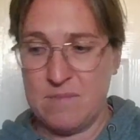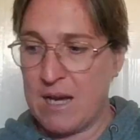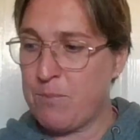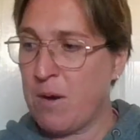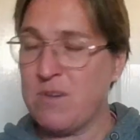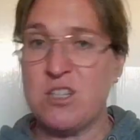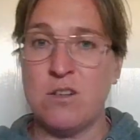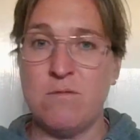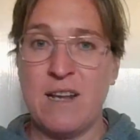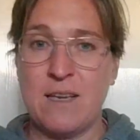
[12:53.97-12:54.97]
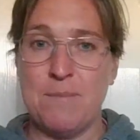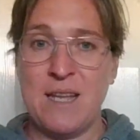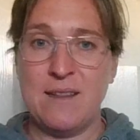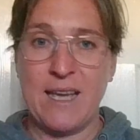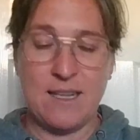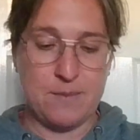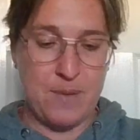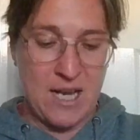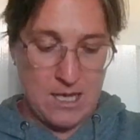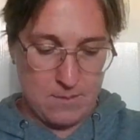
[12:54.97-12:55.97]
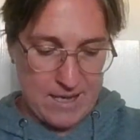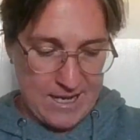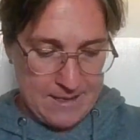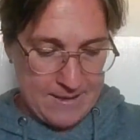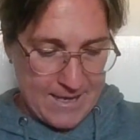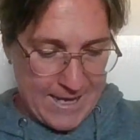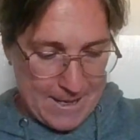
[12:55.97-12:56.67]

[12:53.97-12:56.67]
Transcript: I probably shouldn't recommend that. But anyway,